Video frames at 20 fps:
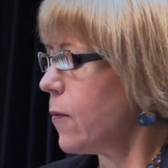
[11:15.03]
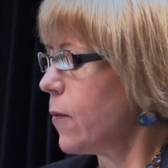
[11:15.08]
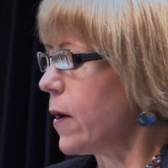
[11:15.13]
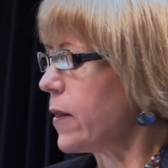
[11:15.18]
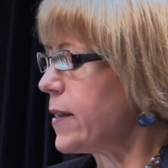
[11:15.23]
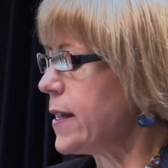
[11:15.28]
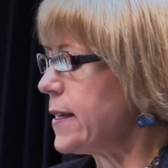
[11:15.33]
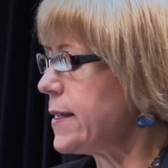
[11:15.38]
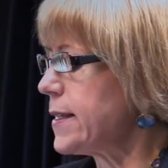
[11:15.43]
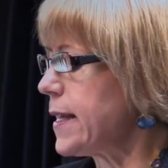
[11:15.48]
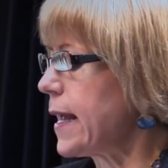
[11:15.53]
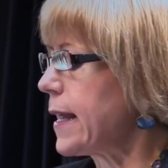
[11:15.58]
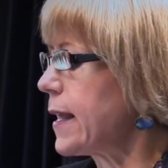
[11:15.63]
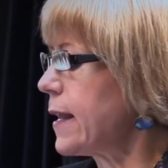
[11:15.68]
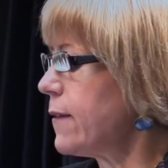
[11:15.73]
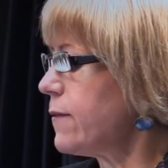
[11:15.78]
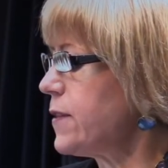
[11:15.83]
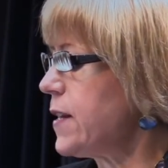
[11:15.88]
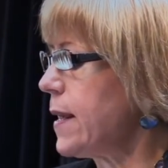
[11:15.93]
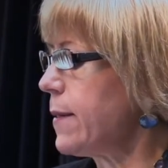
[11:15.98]
While the
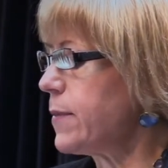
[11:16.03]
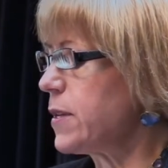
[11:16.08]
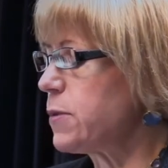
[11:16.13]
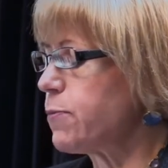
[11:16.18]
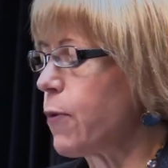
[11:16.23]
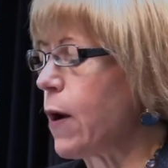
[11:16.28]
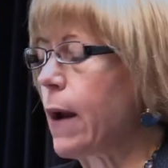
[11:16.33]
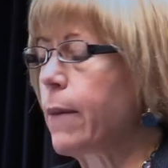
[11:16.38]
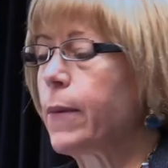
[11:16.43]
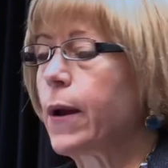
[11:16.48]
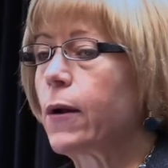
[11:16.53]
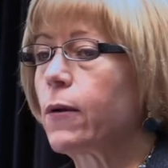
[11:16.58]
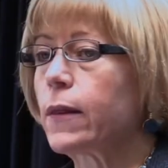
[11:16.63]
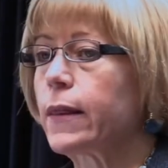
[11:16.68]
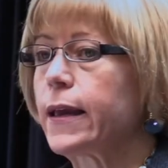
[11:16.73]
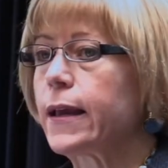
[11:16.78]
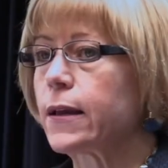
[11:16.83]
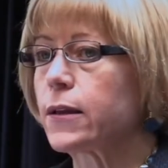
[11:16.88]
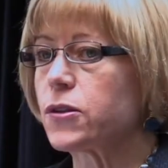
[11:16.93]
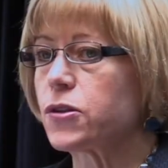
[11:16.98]
executive team is
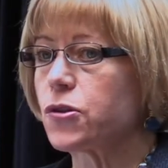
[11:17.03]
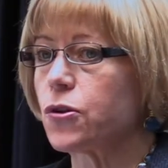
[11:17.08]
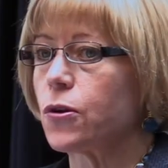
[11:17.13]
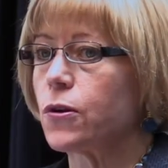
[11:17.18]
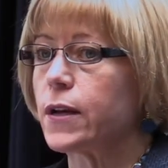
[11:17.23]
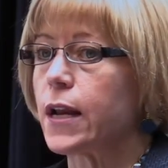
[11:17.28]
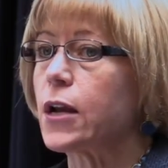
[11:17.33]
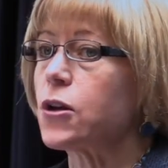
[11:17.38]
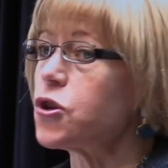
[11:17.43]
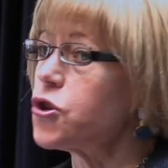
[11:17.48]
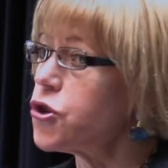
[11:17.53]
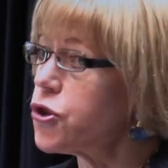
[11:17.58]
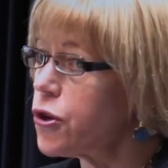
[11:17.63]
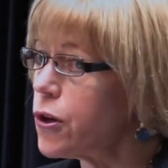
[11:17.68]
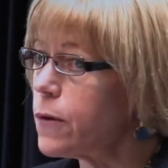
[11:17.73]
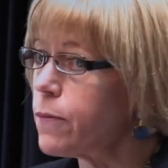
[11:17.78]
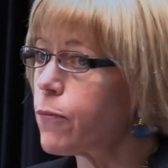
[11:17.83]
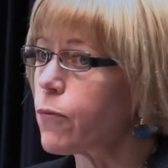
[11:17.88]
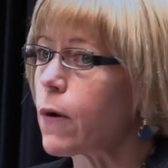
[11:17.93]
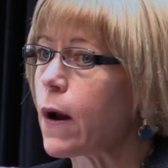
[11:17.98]
primarily concerned and
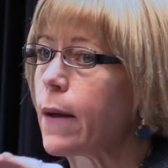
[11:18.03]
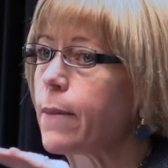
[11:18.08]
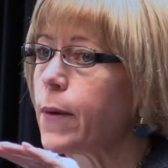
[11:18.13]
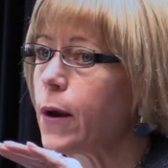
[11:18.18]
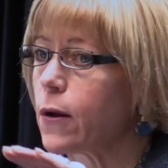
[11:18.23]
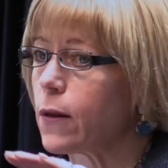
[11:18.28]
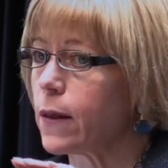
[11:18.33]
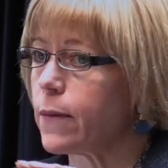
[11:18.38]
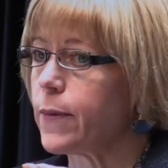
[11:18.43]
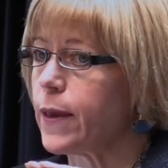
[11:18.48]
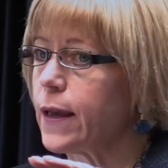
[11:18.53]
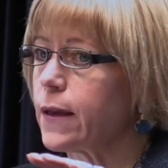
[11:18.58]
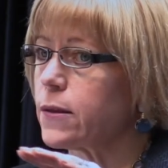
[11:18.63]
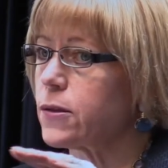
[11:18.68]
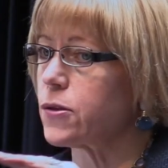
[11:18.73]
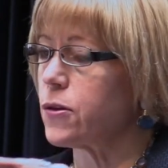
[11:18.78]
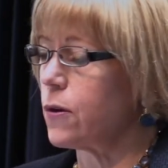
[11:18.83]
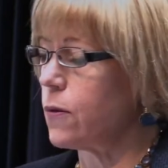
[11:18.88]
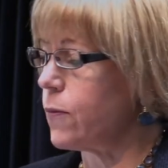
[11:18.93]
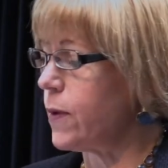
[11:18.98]
should primarily be
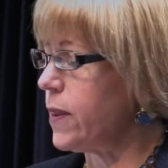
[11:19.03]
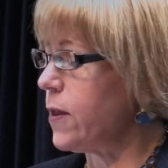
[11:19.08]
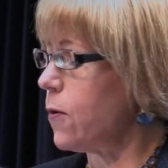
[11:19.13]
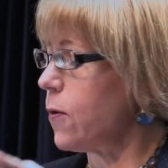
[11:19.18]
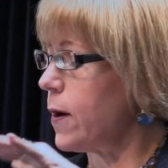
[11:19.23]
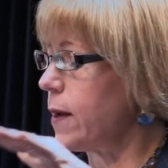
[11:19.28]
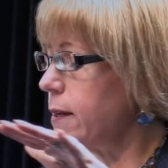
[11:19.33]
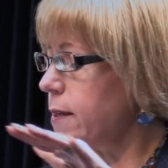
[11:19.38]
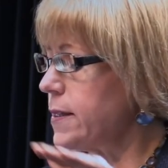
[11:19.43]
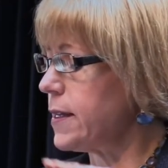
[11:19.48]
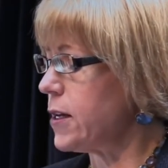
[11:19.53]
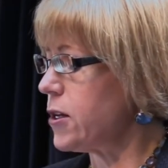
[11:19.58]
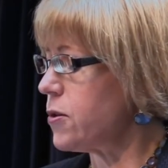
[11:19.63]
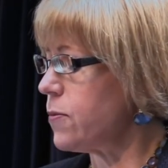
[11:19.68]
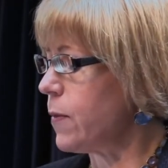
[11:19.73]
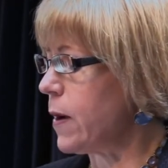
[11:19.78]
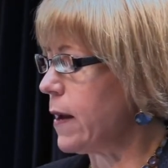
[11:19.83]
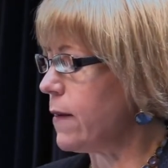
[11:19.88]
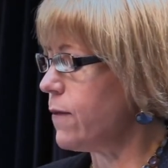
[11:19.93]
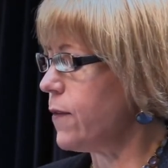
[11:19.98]
concerned with the
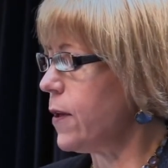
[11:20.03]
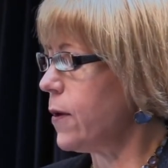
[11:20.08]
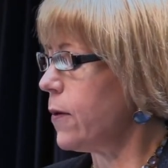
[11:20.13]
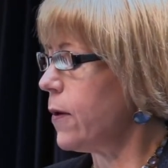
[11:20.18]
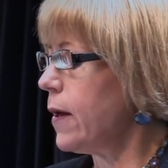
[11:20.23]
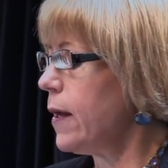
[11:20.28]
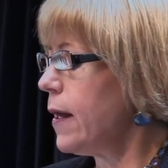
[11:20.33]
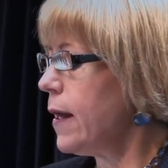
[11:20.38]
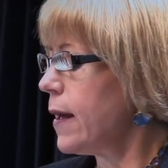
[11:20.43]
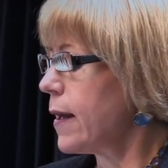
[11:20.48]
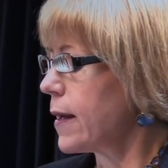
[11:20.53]
organization-wide view,